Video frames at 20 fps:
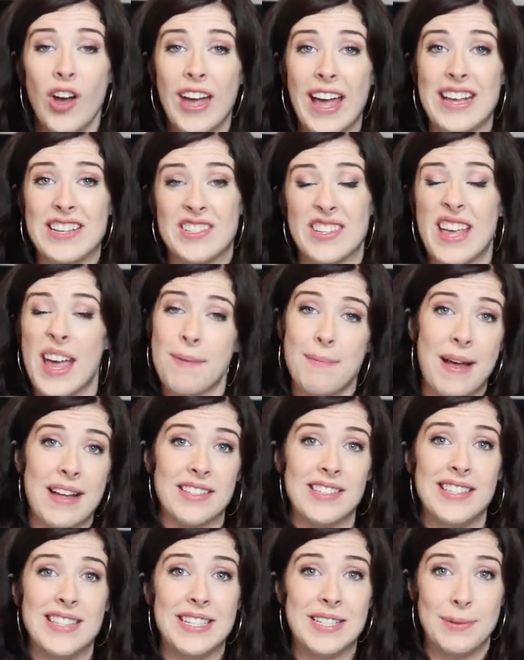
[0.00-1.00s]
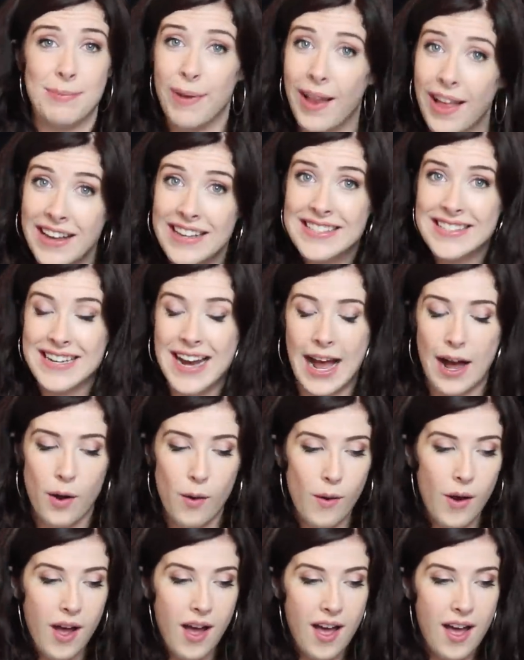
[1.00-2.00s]
Okay, so getting back to the supplies
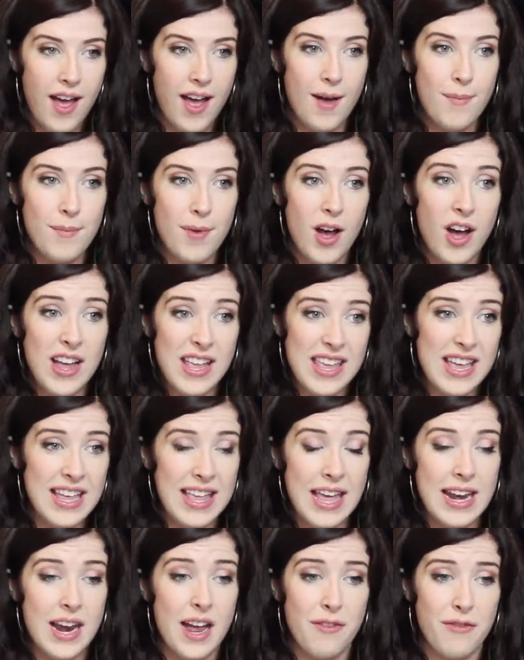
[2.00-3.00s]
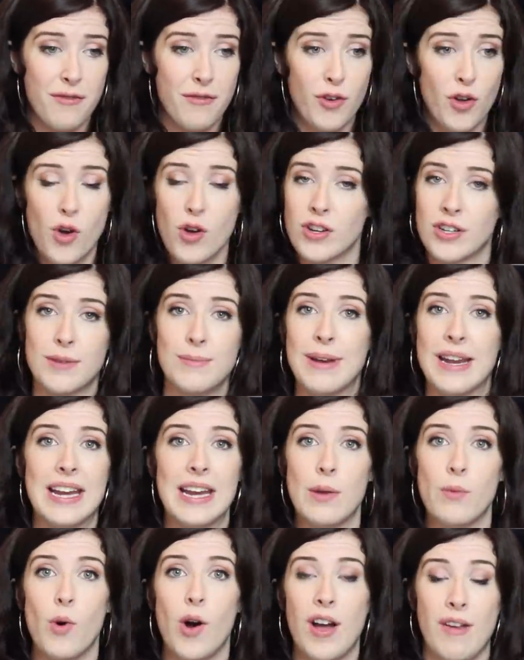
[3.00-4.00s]
now. Um, I Again, I've forgotten
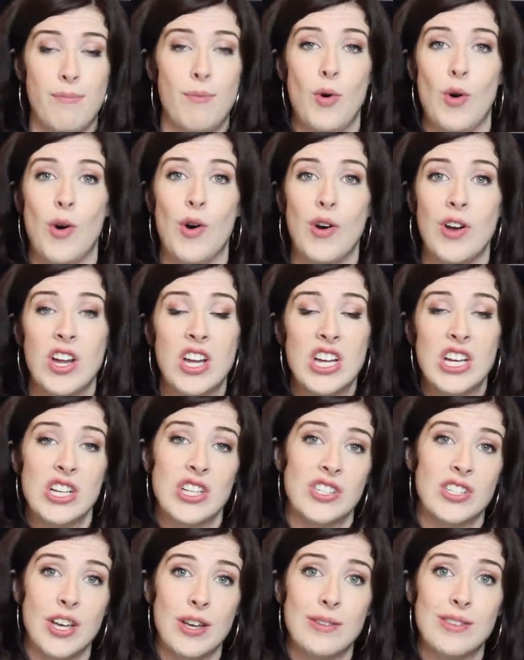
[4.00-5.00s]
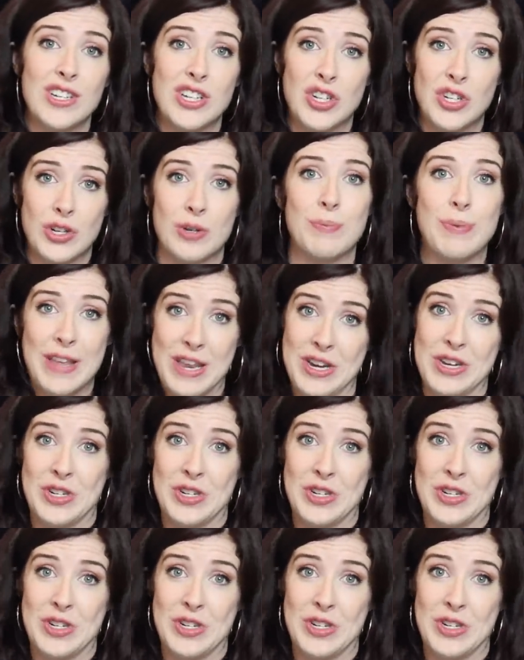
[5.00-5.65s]
completely what I bought, so this should be